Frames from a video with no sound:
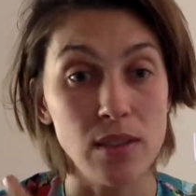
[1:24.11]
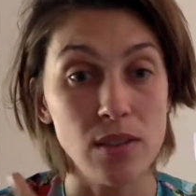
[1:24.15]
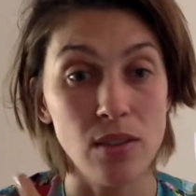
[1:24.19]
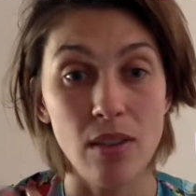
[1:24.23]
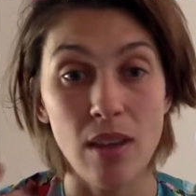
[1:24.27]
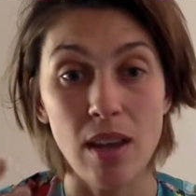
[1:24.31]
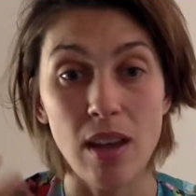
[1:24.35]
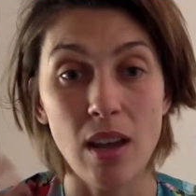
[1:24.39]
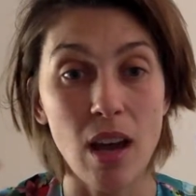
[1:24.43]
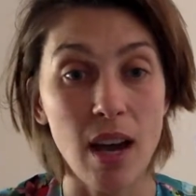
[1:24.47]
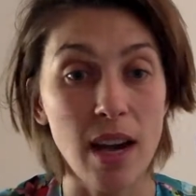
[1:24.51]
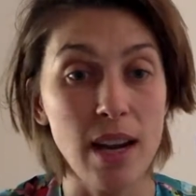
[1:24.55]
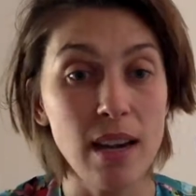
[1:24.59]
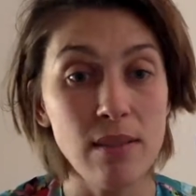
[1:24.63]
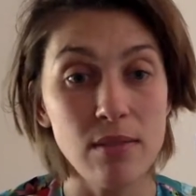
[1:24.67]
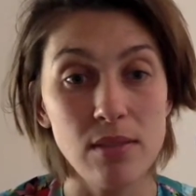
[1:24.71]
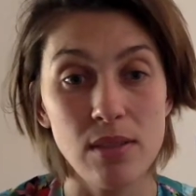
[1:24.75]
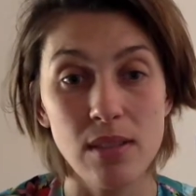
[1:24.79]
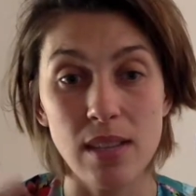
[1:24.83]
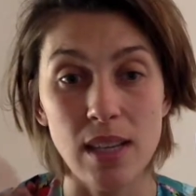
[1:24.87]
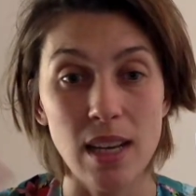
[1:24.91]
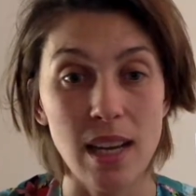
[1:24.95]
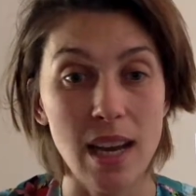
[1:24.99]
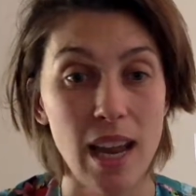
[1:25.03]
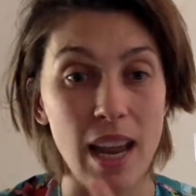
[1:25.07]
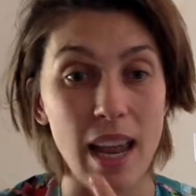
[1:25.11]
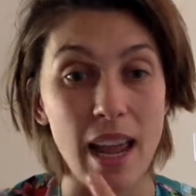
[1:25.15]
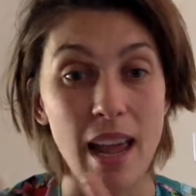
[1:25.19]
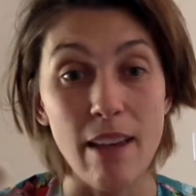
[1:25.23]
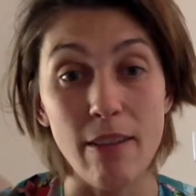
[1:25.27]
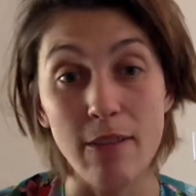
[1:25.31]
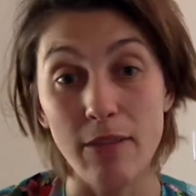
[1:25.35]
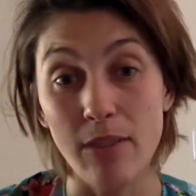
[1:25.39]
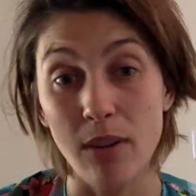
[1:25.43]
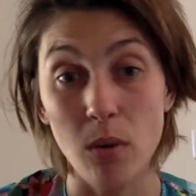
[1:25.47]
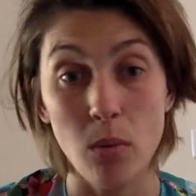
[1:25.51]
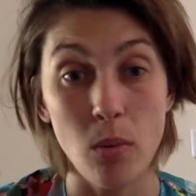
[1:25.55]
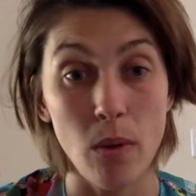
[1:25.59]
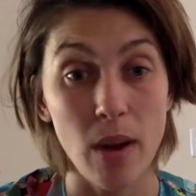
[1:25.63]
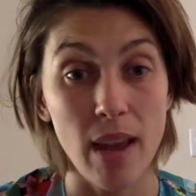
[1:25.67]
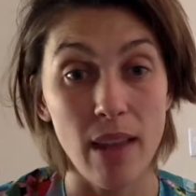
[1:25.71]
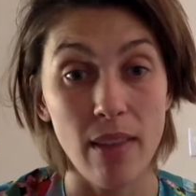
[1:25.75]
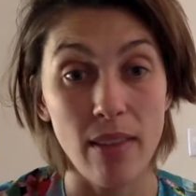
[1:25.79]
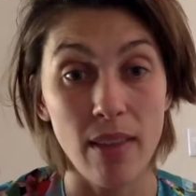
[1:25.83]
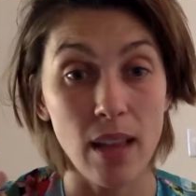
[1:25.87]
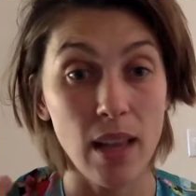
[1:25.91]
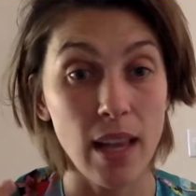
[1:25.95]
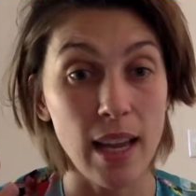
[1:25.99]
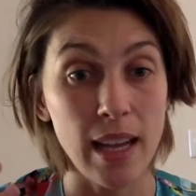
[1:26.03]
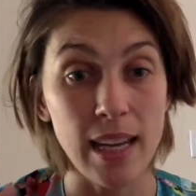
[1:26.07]
So they kind of sit
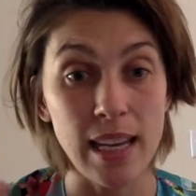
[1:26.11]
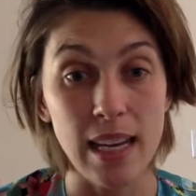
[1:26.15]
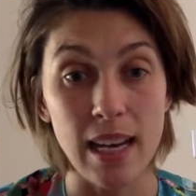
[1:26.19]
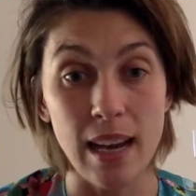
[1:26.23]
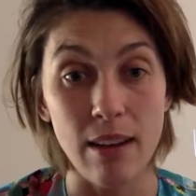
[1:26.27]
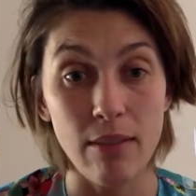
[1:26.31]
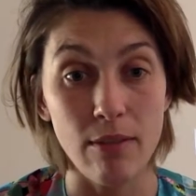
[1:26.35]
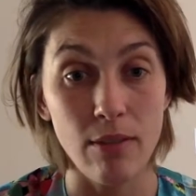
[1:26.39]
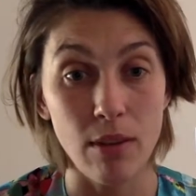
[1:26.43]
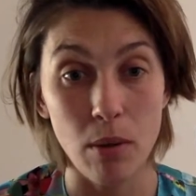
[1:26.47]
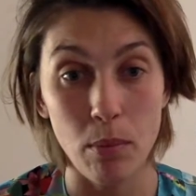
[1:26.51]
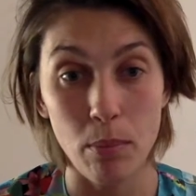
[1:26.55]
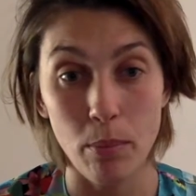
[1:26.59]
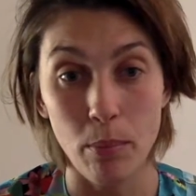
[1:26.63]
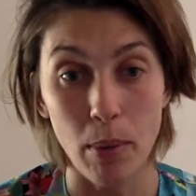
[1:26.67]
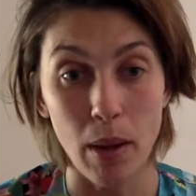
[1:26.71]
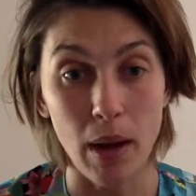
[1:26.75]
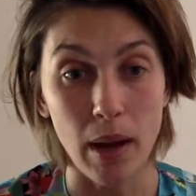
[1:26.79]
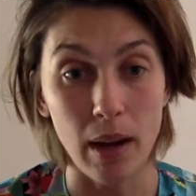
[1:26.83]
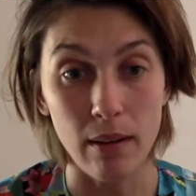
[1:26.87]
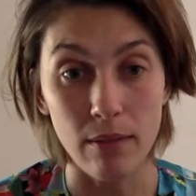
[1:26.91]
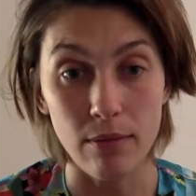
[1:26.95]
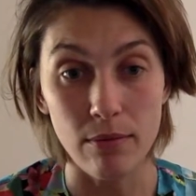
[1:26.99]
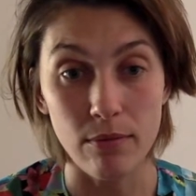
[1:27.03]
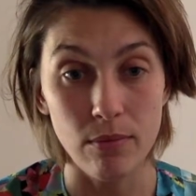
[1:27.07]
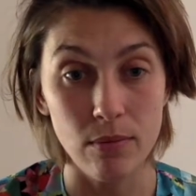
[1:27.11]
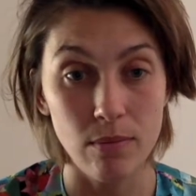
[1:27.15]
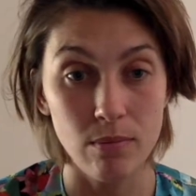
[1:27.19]
everywhere. They're like in every part of